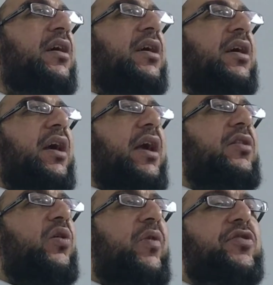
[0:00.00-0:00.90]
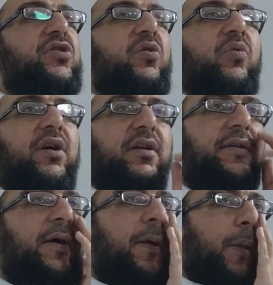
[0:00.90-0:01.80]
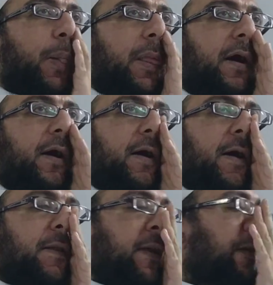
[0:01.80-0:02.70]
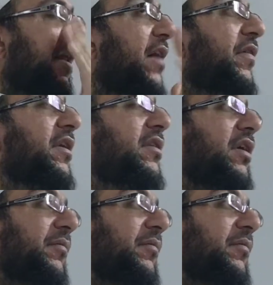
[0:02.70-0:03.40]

in the Western world, they don't have anything.